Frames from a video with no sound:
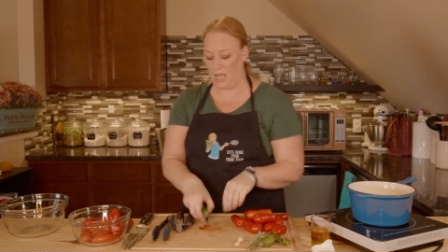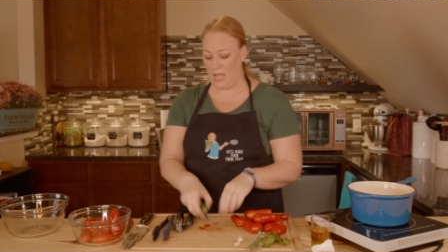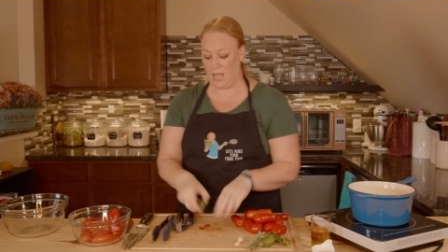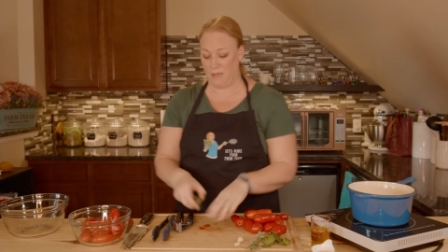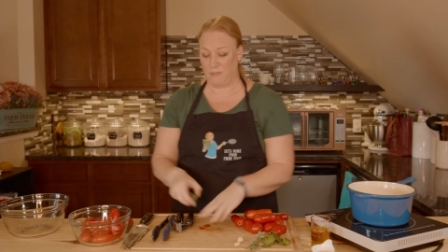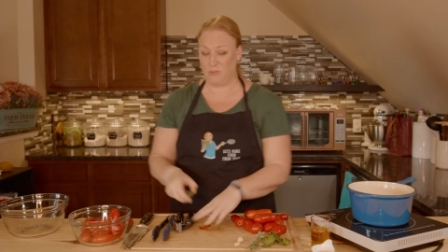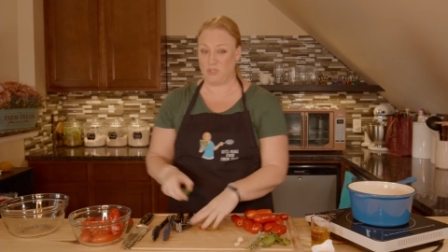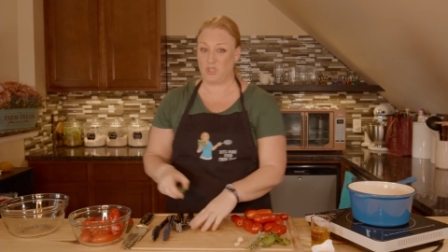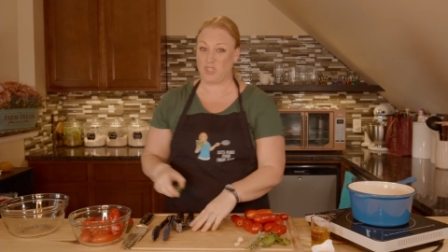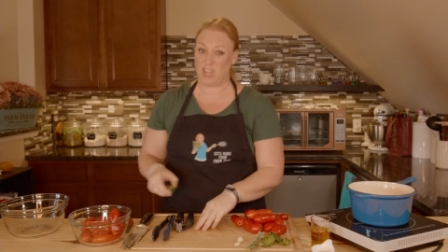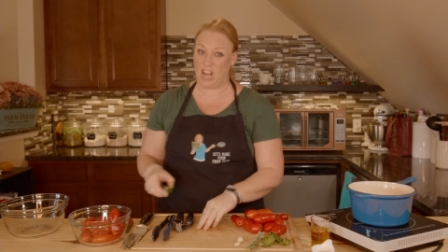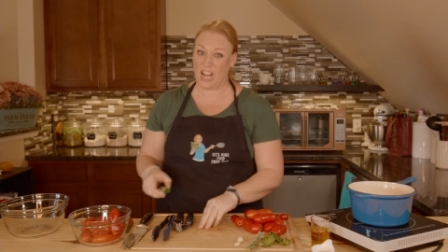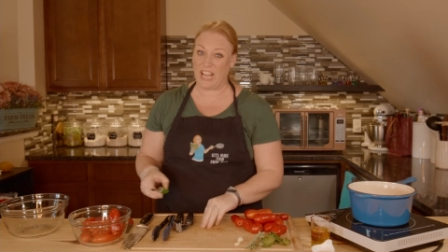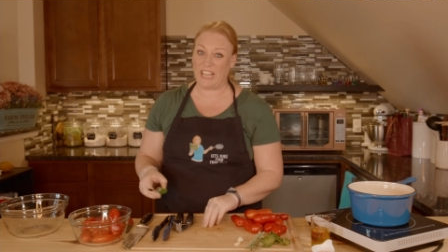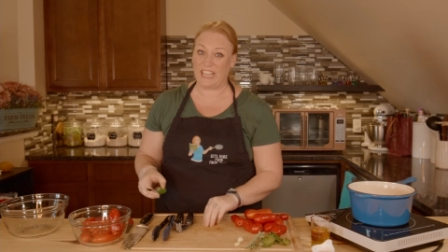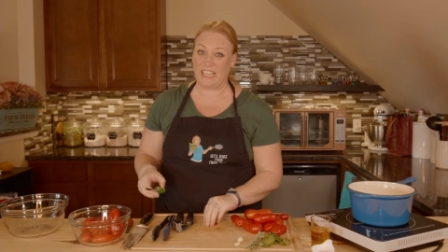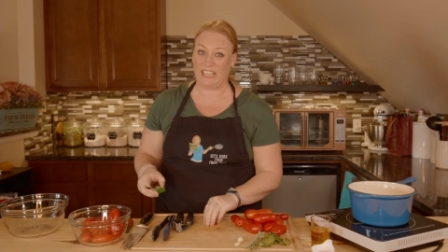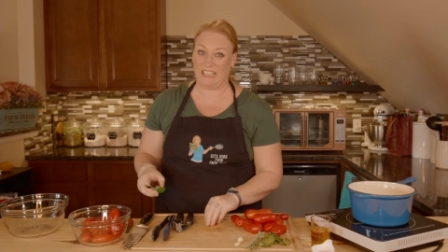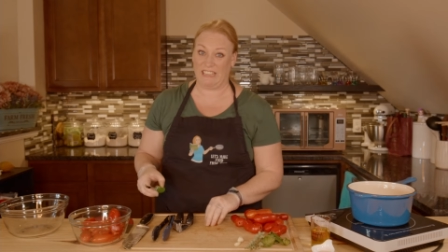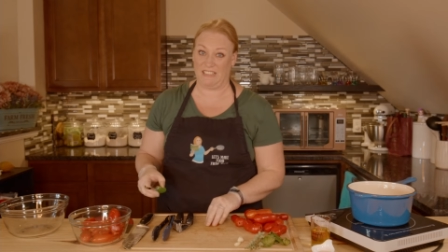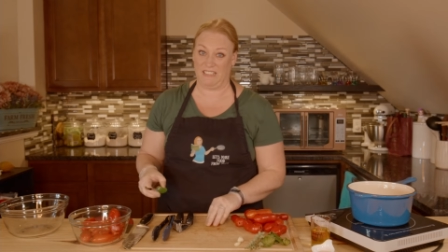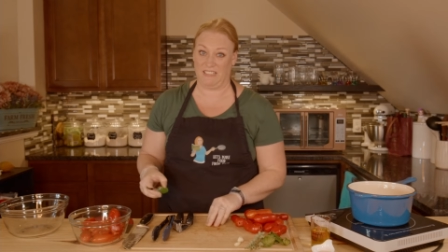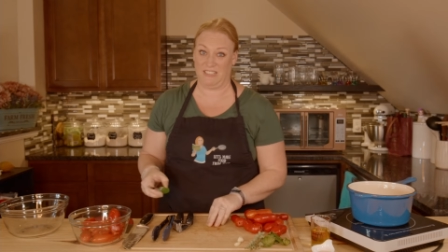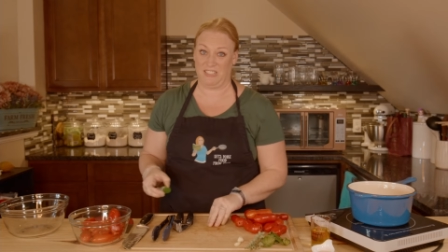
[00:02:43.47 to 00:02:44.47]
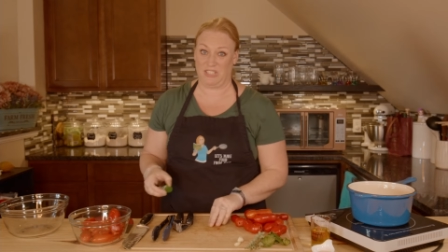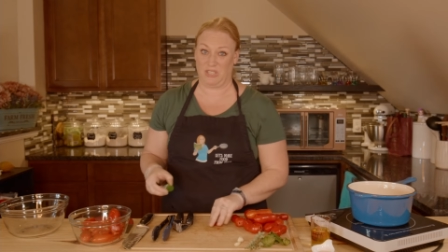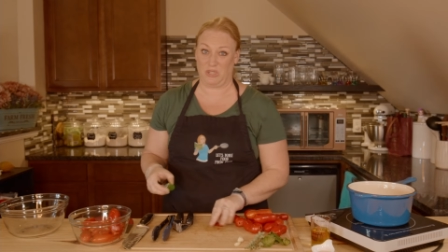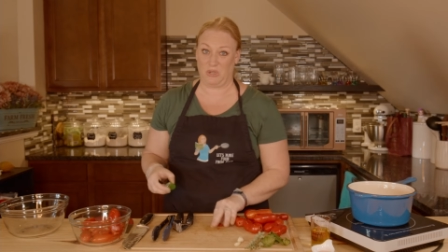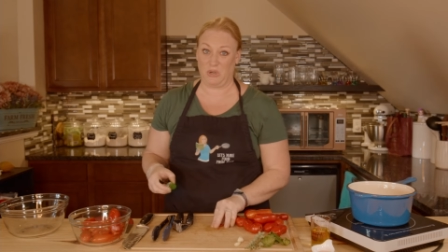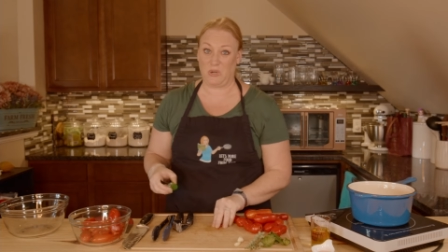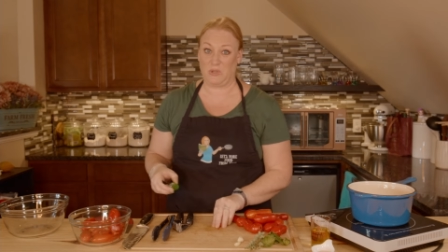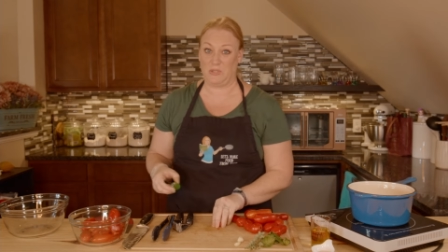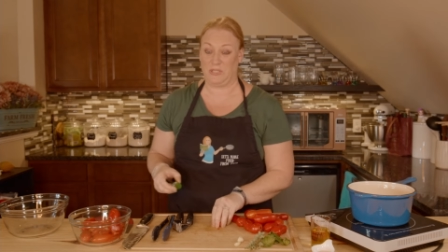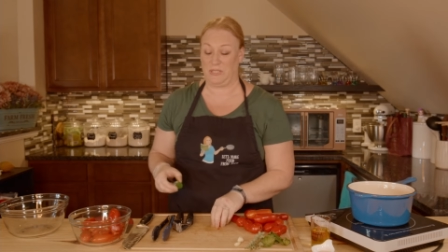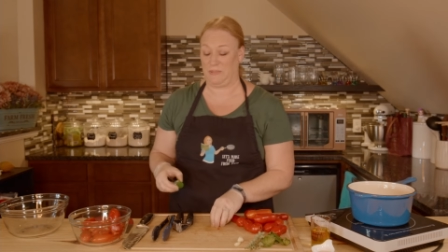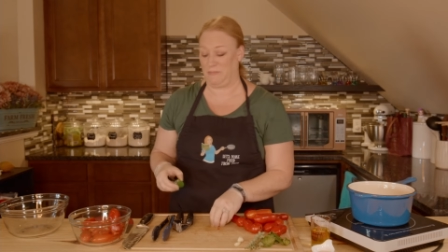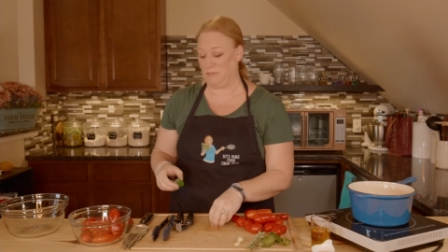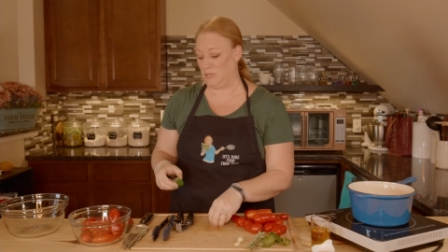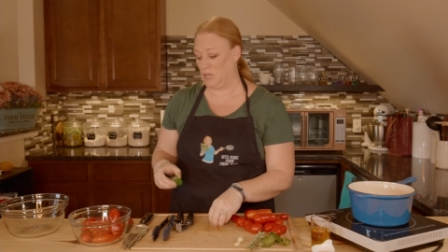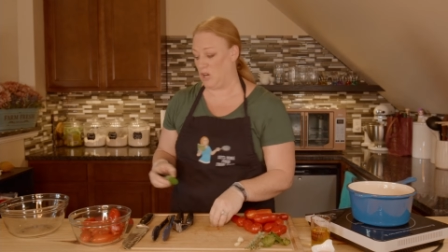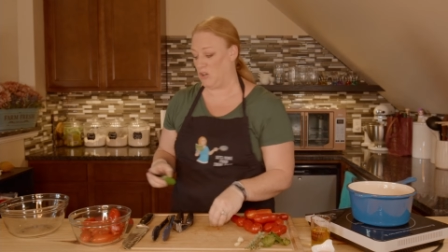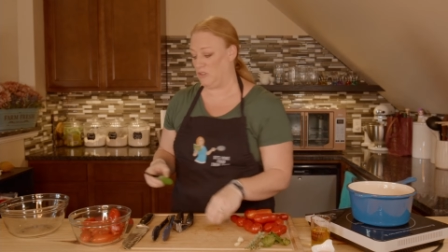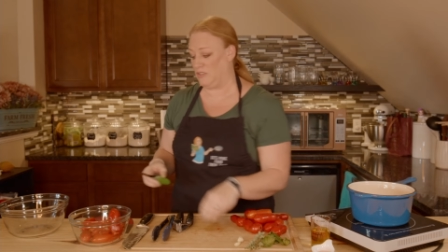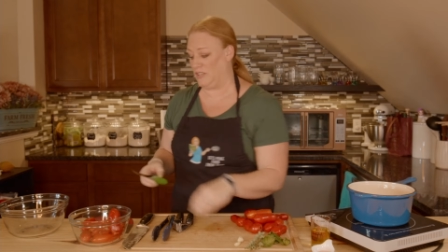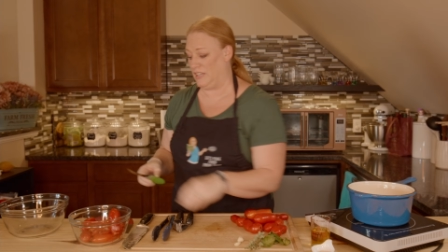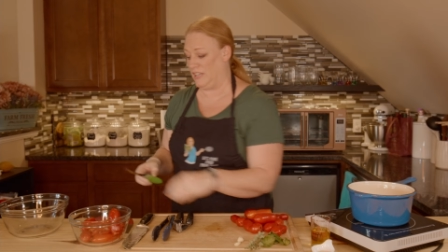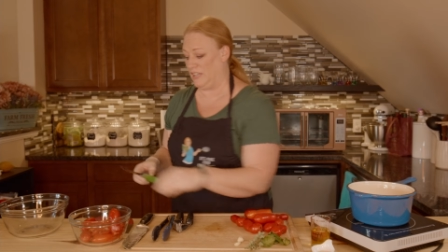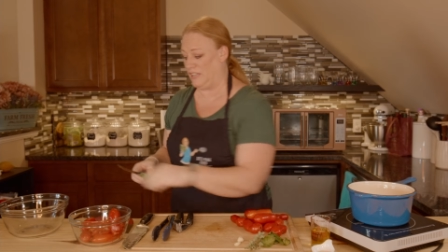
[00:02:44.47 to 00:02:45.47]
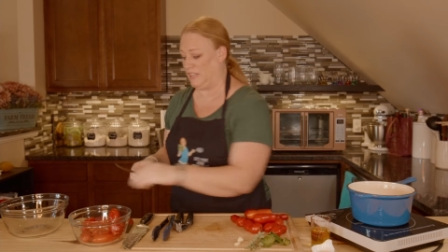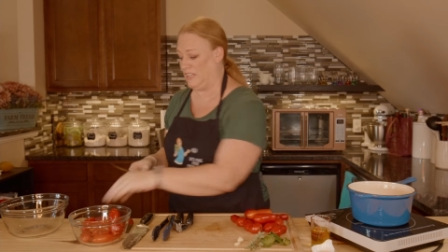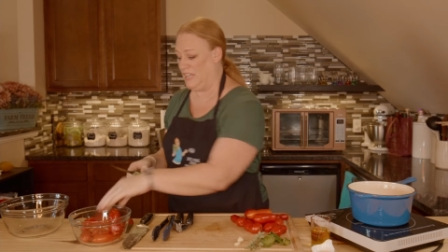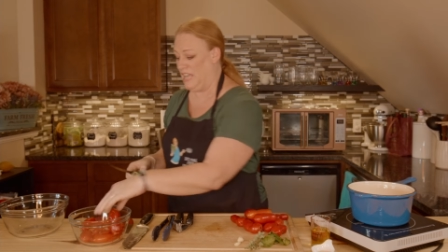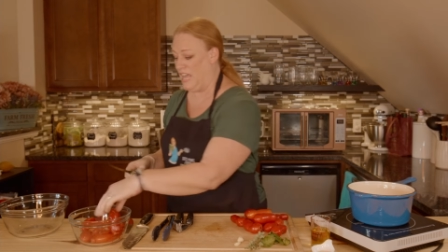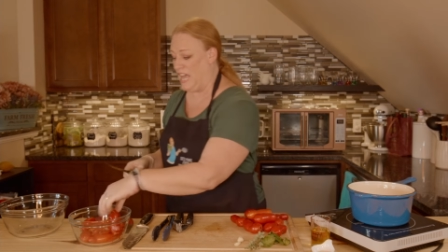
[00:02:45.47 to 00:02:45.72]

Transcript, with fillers: I'm trying to grow some garlic.